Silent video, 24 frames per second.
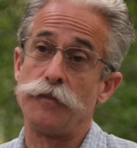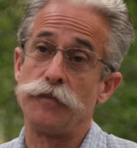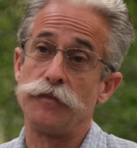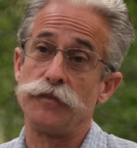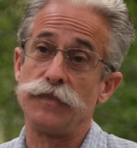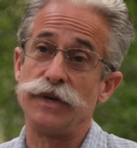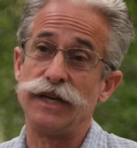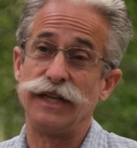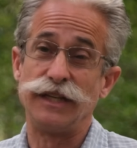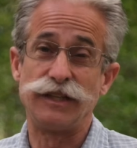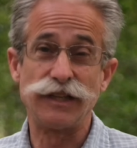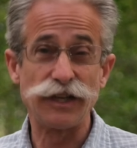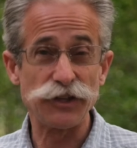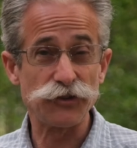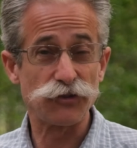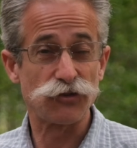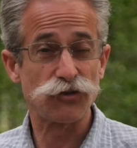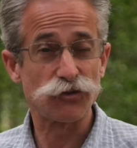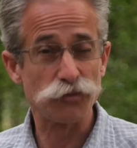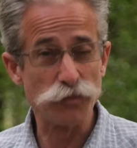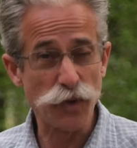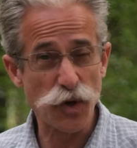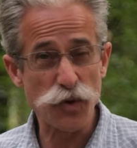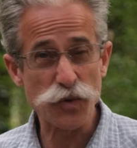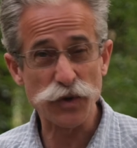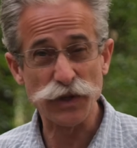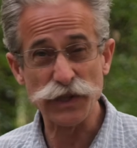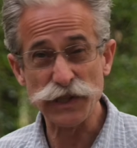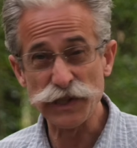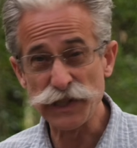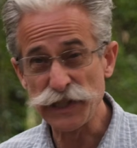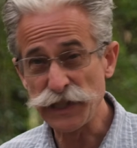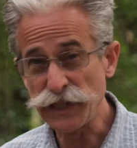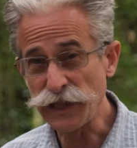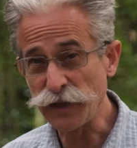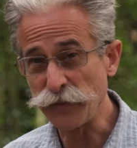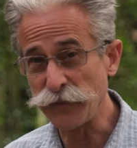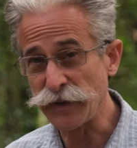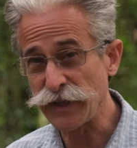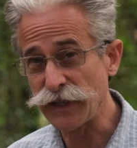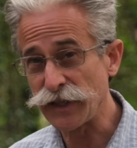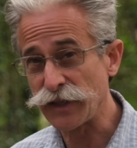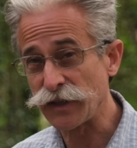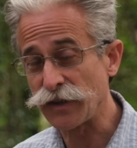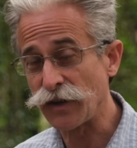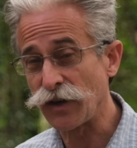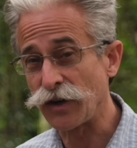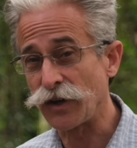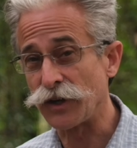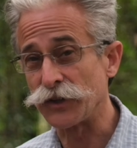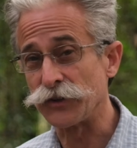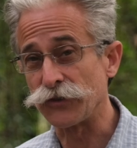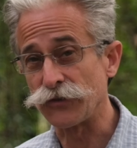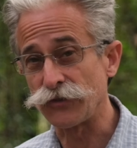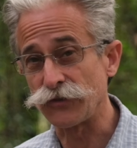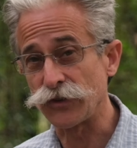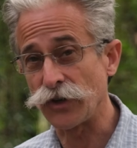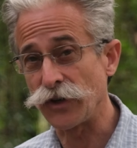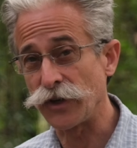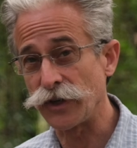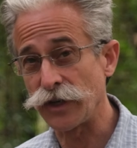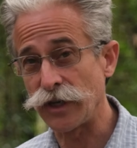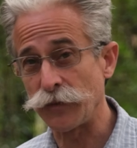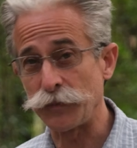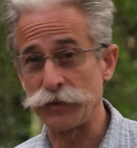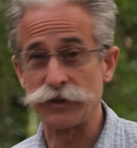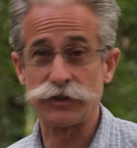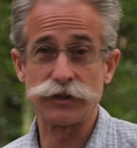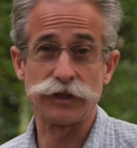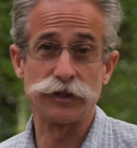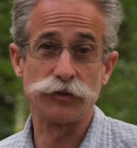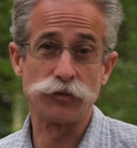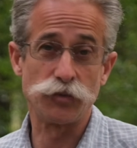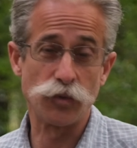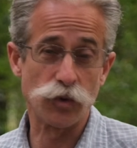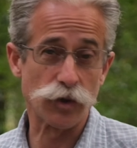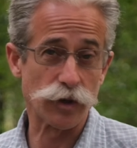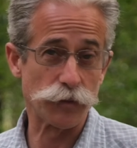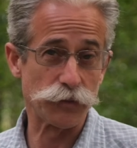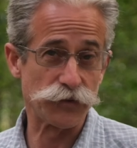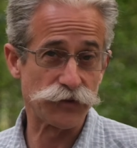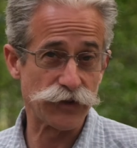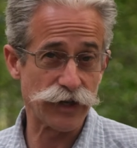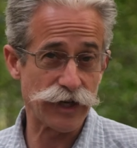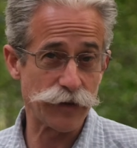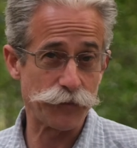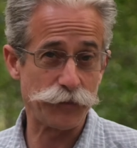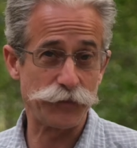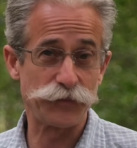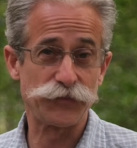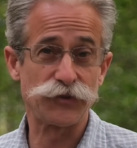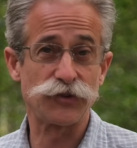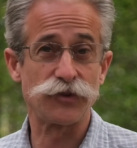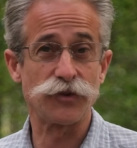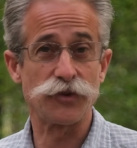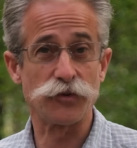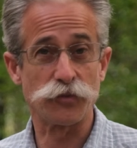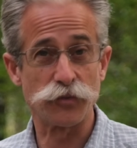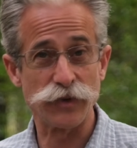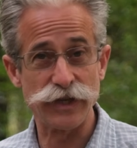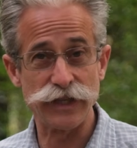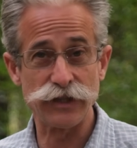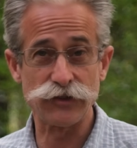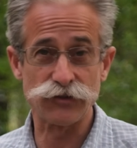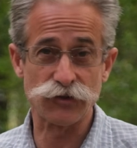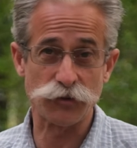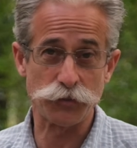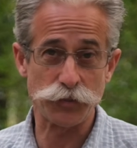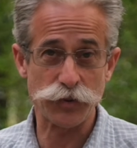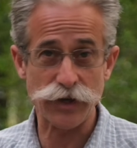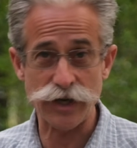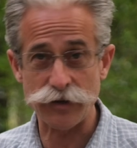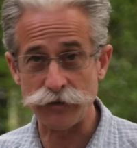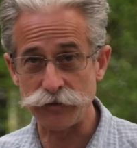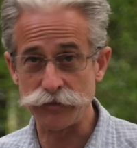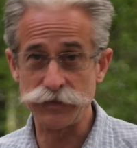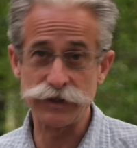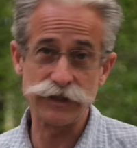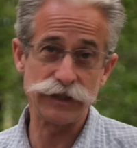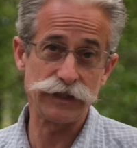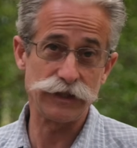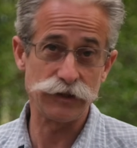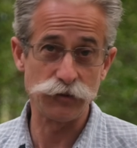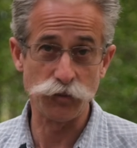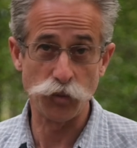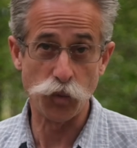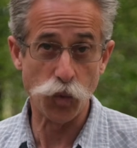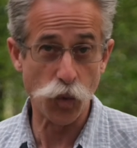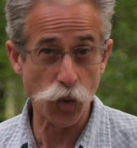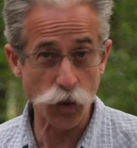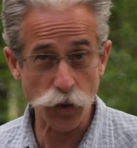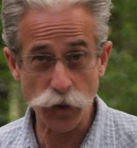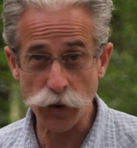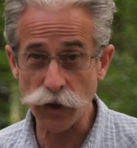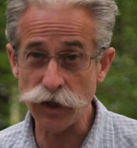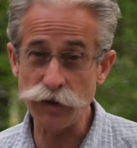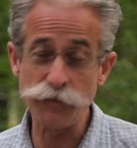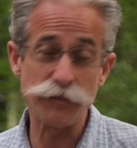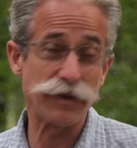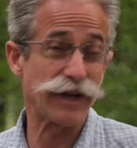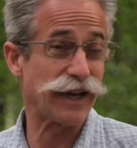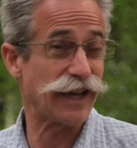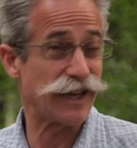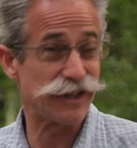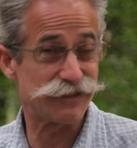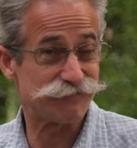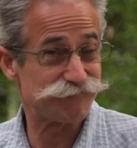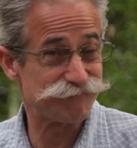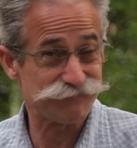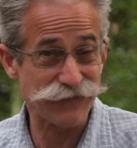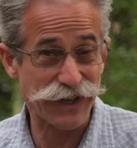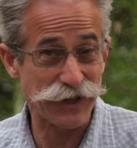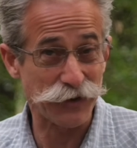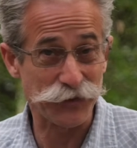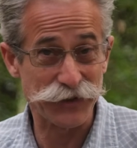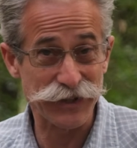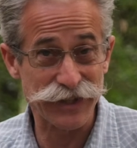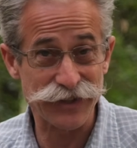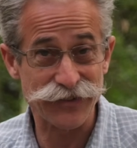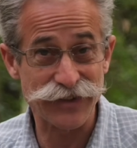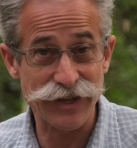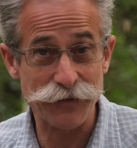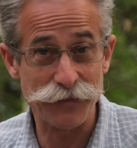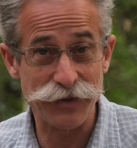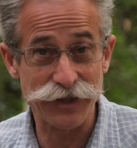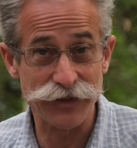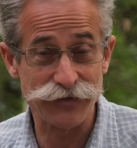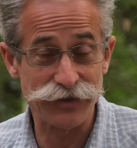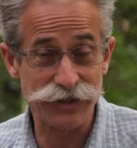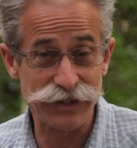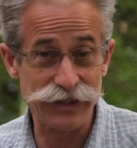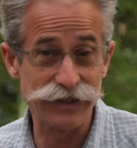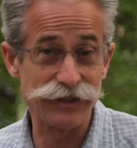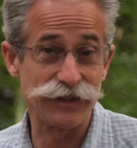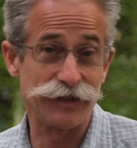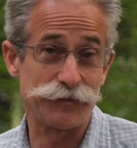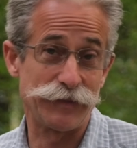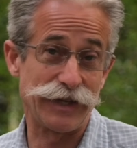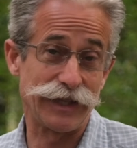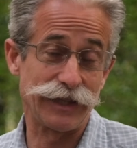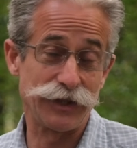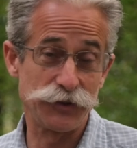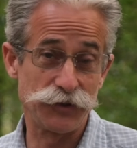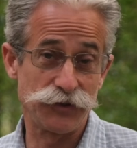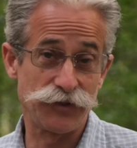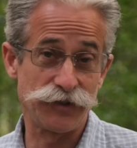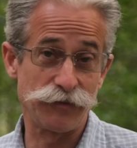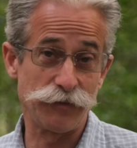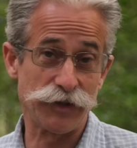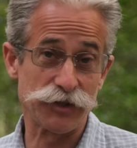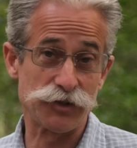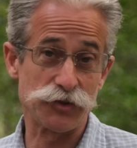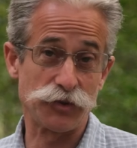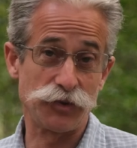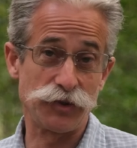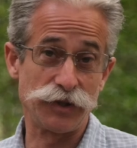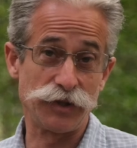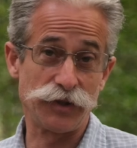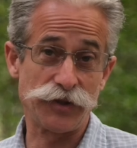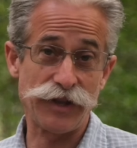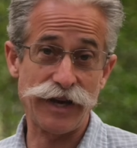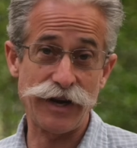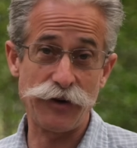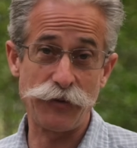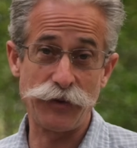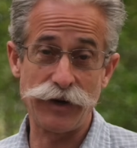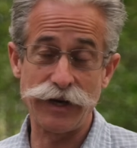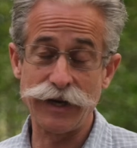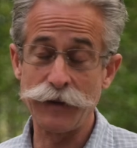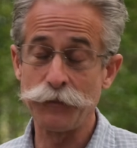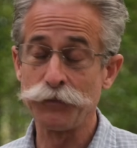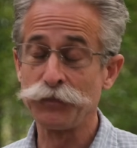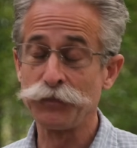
It does smoke a little bit on startup until it warms up, so the rings are probably worn, but I don't think it's that big of a deal. I'm not losing much oil that way.